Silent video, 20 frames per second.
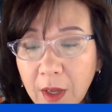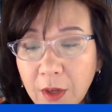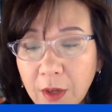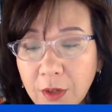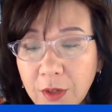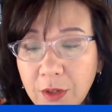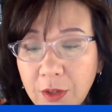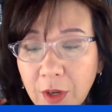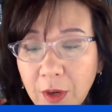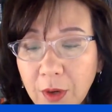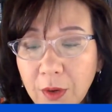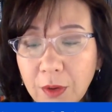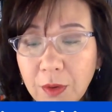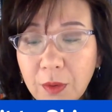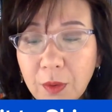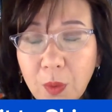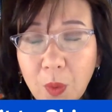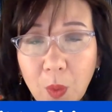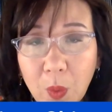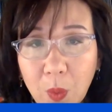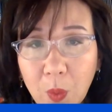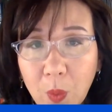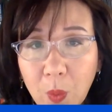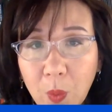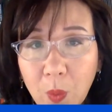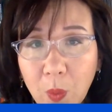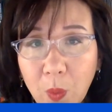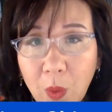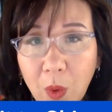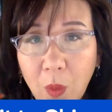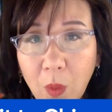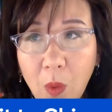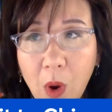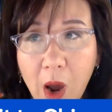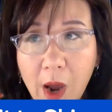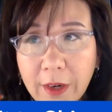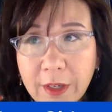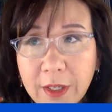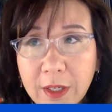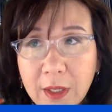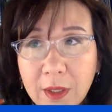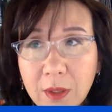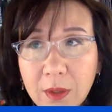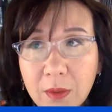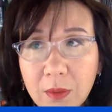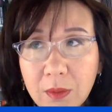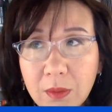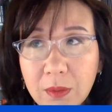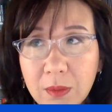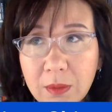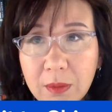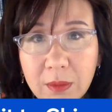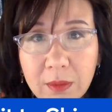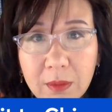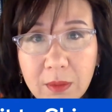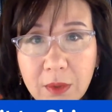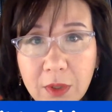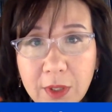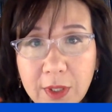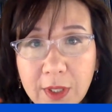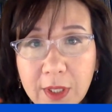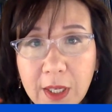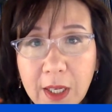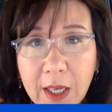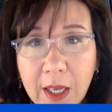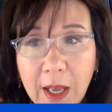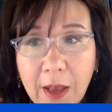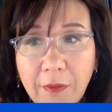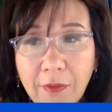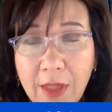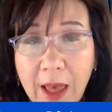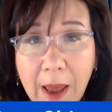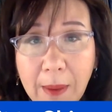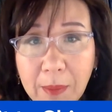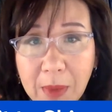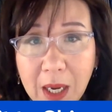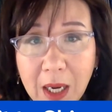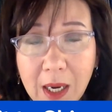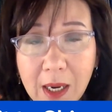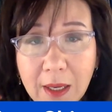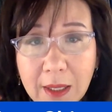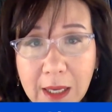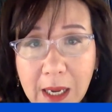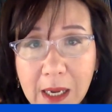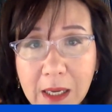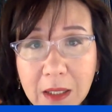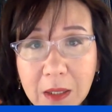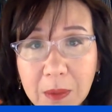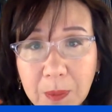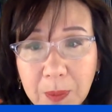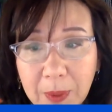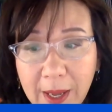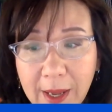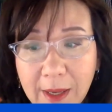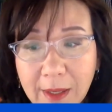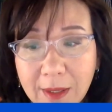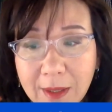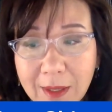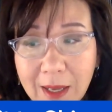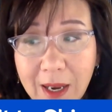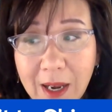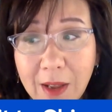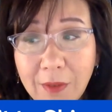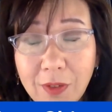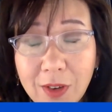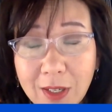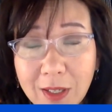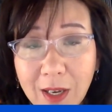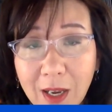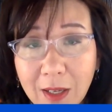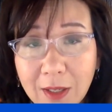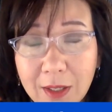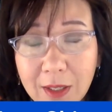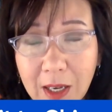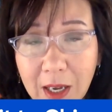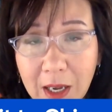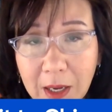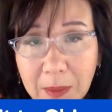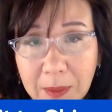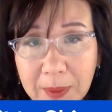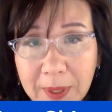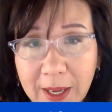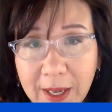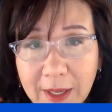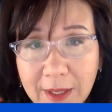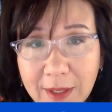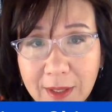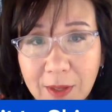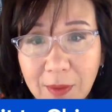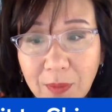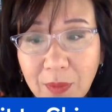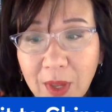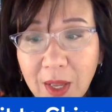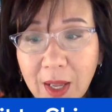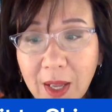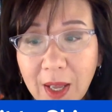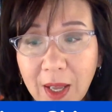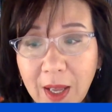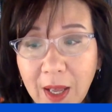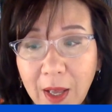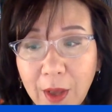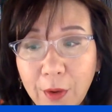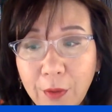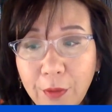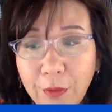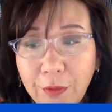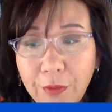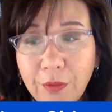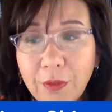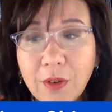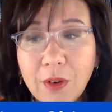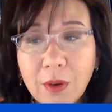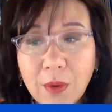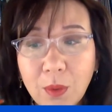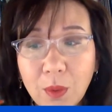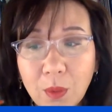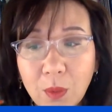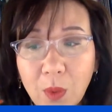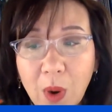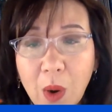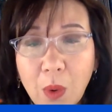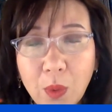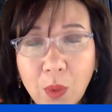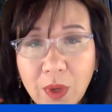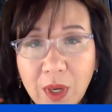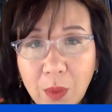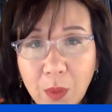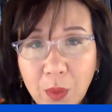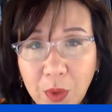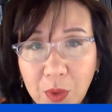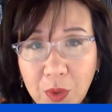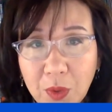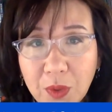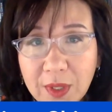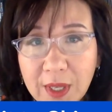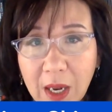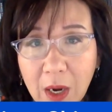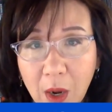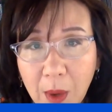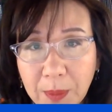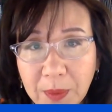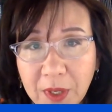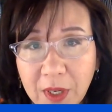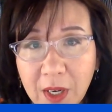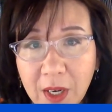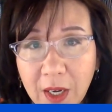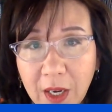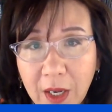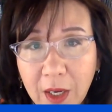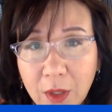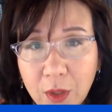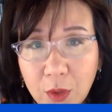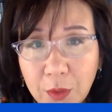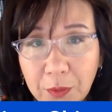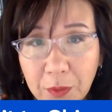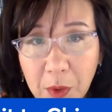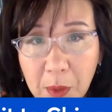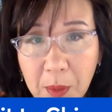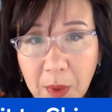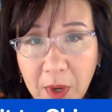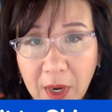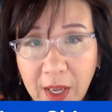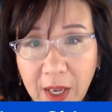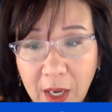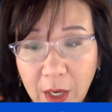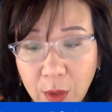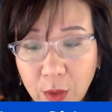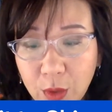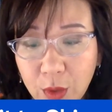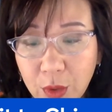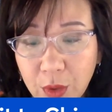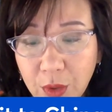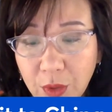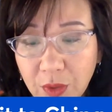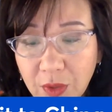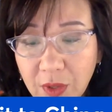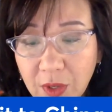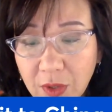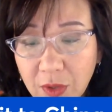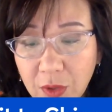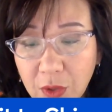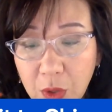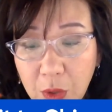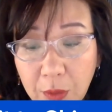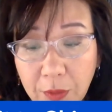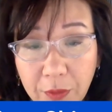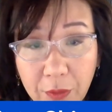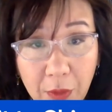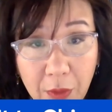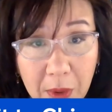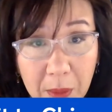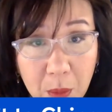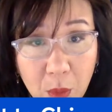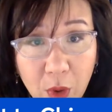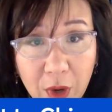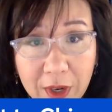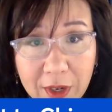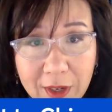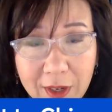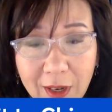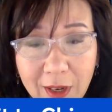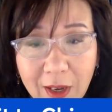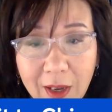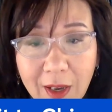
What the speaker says: So we're watching to see if that meeting takes place. And if it does take place, if Wang Huining will use that opportunity to formally introduce this new framework.